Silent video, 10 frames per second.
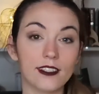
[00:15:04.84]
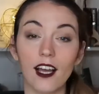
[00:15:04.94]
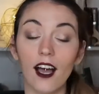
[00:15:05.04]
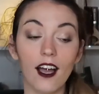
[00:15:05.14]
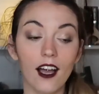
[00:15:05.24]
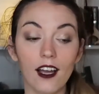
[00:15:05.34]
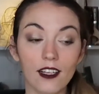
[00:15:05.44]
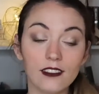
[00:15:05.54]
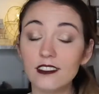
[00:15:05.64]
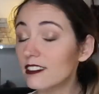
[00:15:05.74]

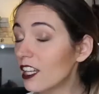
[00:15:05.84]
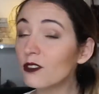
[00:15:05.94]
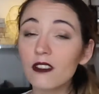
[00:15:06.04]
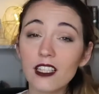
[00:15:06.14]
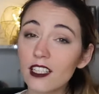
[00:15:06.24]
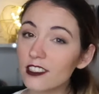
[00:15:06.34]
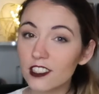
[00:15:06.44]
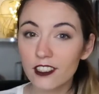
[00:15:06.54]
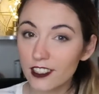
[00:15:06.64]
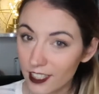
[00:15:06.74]
I'm not really
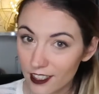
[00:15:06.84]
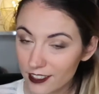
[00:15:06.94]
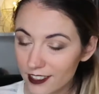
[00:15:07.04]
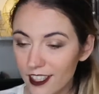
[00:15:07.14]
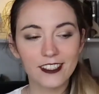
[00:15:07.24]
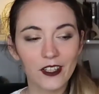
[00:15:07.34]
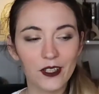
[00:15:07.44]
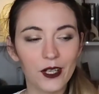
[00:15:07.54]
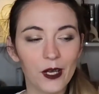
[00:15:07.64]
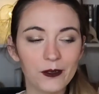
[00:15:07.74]
enjoying it. So
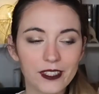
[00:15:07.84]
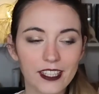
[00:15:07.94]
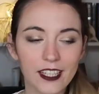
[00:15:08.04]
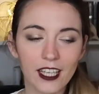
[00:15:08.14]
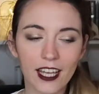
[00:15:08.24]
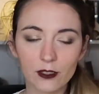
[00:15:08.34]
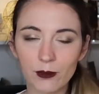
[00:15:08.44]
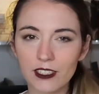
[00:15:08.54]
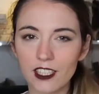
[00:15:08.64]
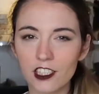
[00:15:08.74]
I would say
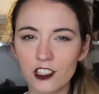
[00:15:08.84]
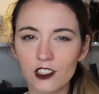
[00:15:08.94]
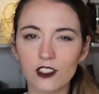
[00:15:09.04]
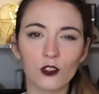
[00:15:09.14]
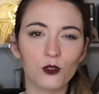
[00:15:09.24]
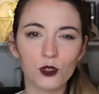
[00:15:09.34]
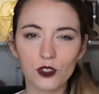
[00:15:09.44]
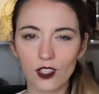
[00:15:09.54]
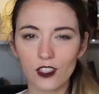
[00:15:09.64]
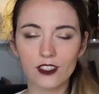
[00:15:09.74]
expectations 2
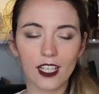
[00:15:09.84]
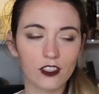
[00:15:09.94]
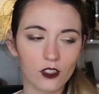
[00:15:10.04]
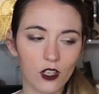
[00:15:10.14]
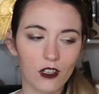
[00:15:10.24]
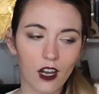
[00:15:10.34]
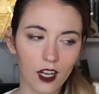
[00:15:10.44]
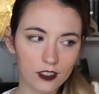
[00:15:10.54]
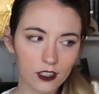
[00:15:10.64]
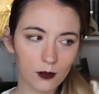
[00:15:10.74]
stars. I don't know how
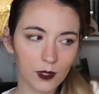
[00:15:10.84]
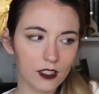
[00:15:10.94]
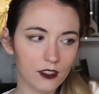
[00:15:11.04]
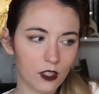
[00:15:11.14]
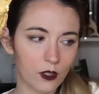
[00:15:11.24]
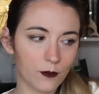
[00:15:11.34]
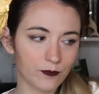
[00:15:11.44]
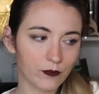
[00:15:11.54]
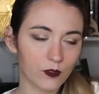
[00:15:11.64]
it's gonna be, so